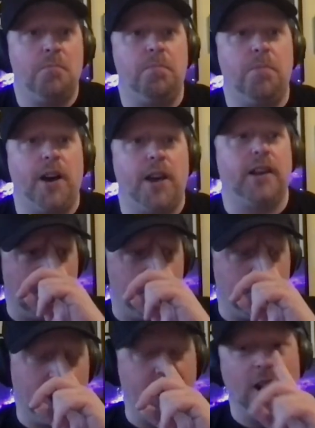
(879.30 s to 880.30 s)
But I'm
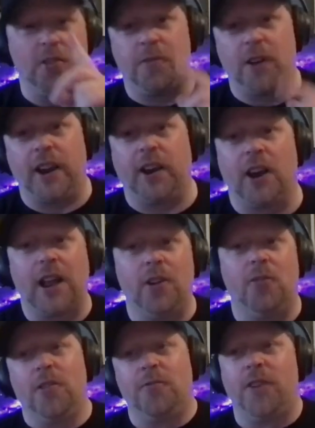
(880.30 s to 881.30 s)
really not a fighter. I don't
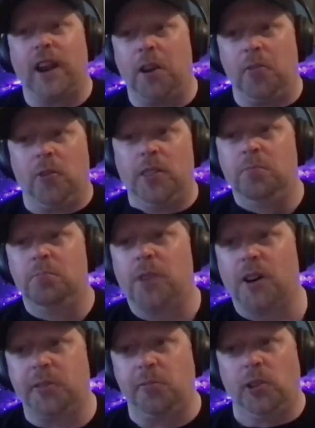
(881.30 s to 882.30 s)
want to fight anyone in the
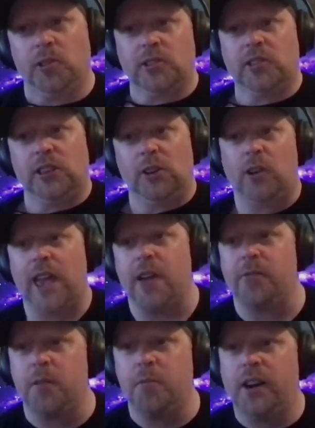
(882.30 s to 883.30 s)
Boston music scene. I want
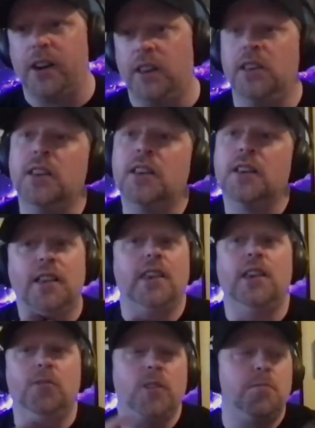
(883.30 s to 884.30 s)
everybody,
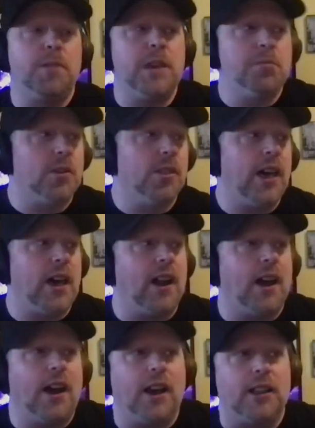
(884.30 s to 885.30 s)
even the people that
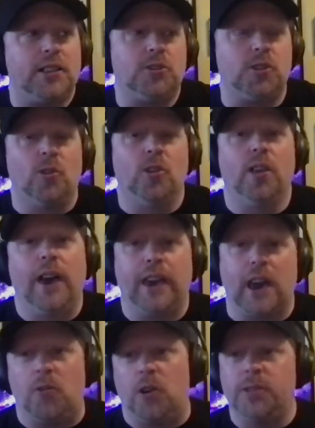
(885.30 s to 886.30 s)
I don't like,
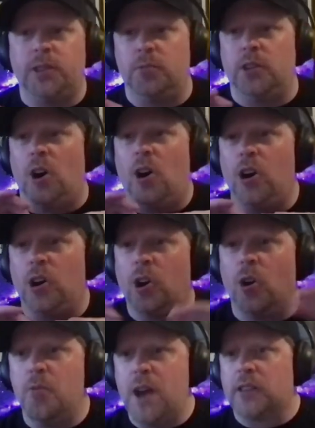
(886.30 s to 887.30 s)
I want them to all
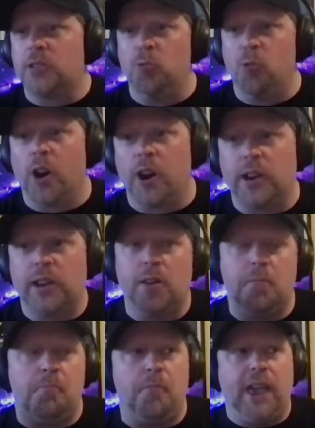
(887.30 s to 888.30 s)
go back to work,
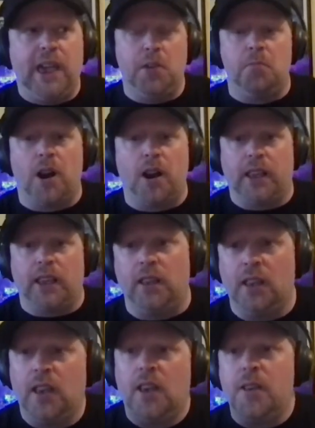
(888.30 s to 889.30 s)
make money,
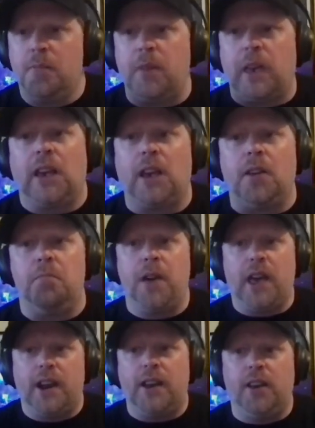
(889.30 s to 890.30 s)
make a
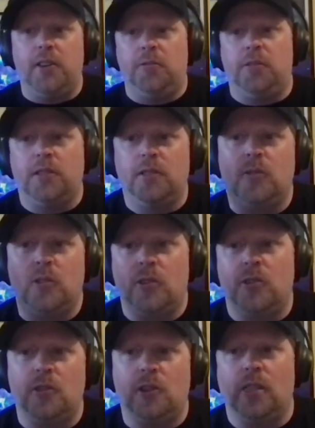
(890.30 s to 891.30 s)
competitive
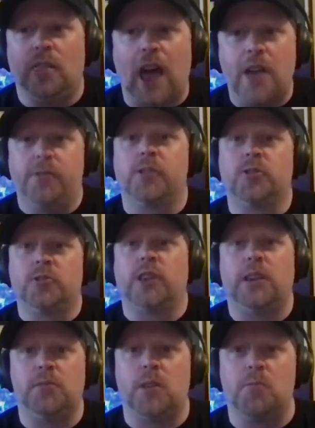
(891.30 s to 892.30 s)
live
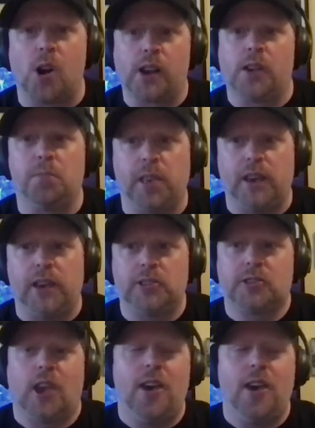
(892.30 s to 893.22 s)
entertainment marketplace